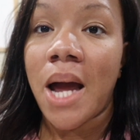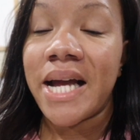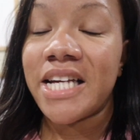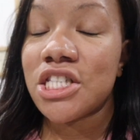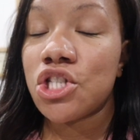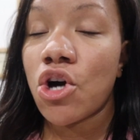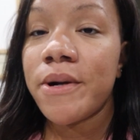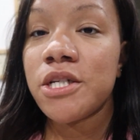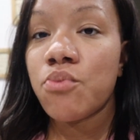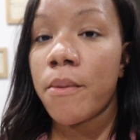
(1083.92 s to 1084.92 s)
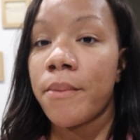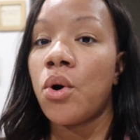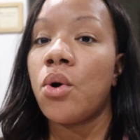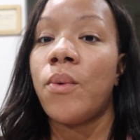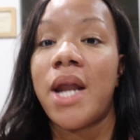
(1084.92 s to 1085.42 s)
I get so much more
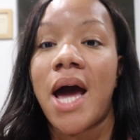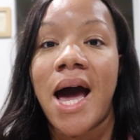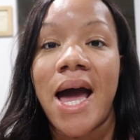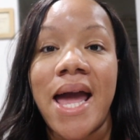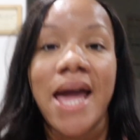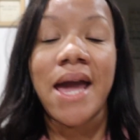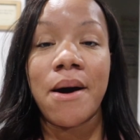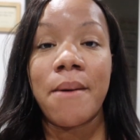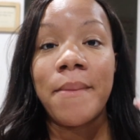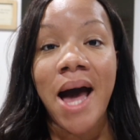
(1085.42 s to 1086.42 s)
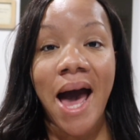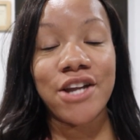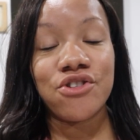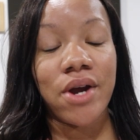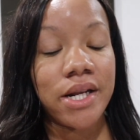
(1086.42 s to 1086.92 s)
milk when I am
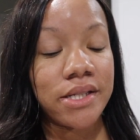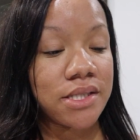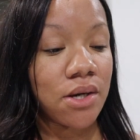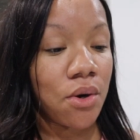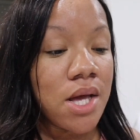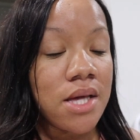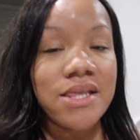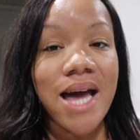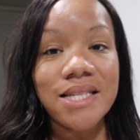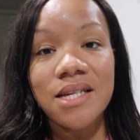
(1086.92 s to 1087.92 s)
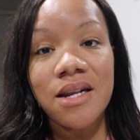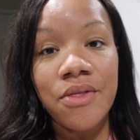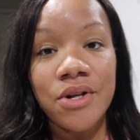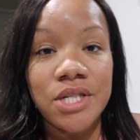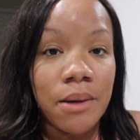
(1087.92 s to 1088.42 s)
hydrated. So that's
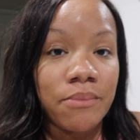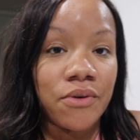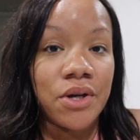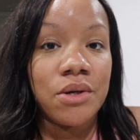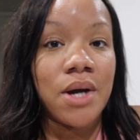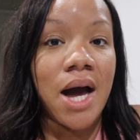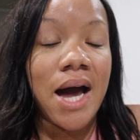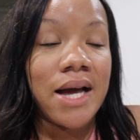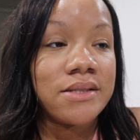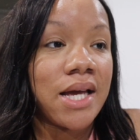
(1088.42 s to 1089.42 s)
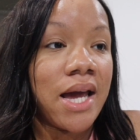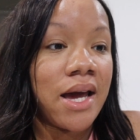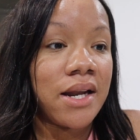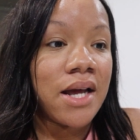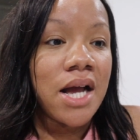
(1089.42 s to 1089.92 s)
another tip for you guys.
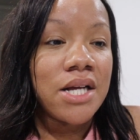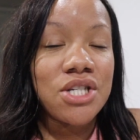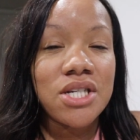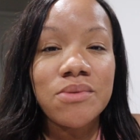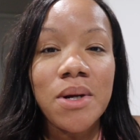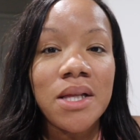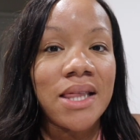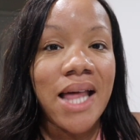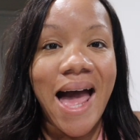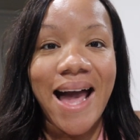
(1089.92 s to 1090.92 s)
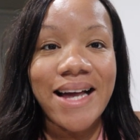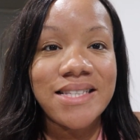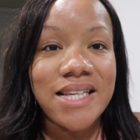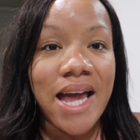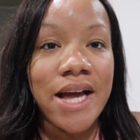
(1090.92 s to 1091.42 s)
And just
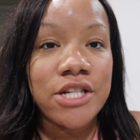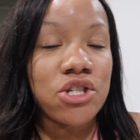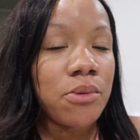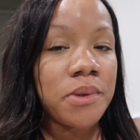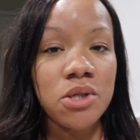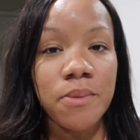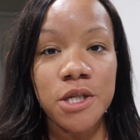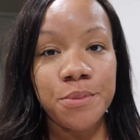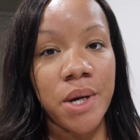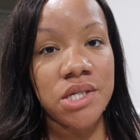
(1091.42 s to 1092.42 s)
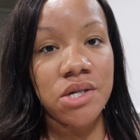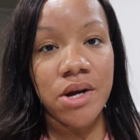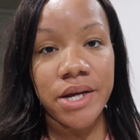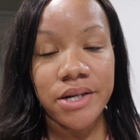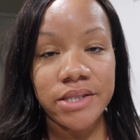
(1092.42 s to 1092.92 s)
relax and don't put too much pressure
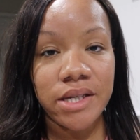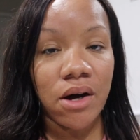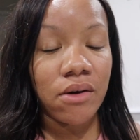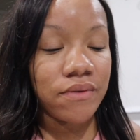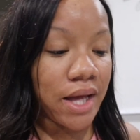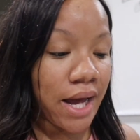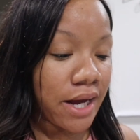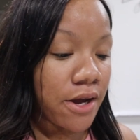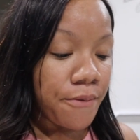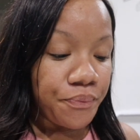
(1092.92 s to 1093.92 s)
on yourself. Like,